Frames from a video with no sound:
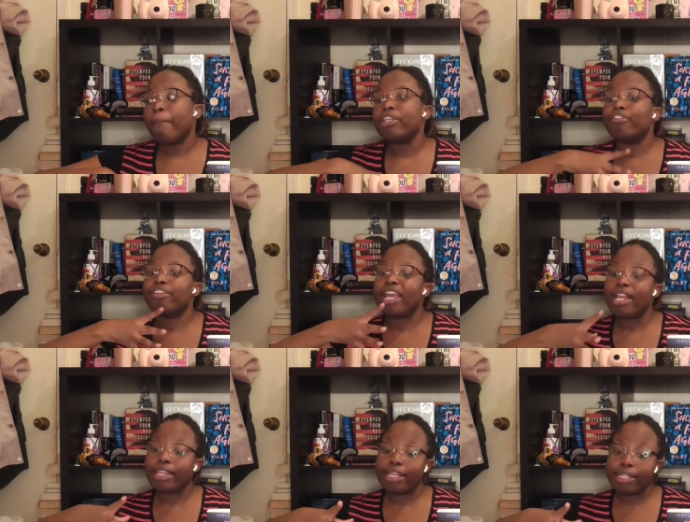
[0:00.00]
but the
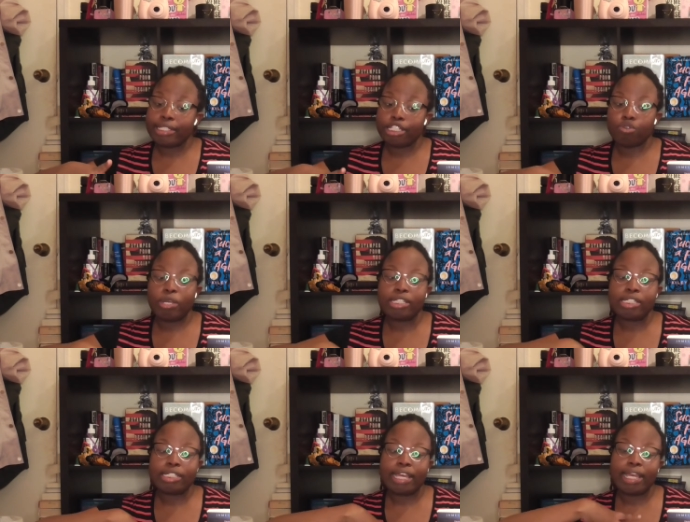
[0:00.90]
reality of the
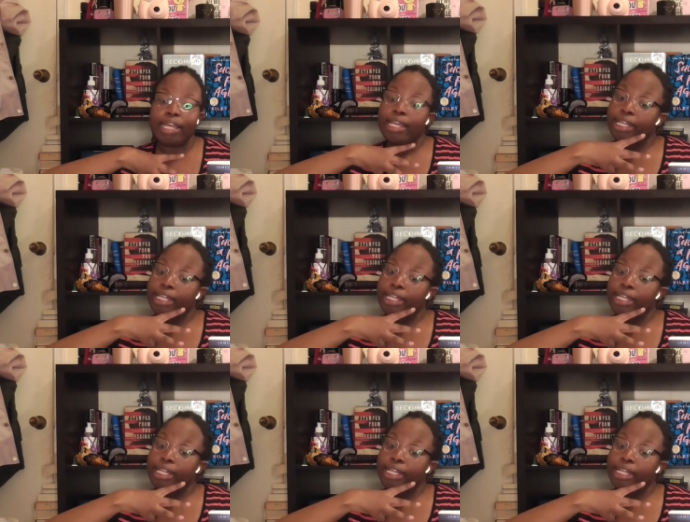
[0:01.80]
situation is that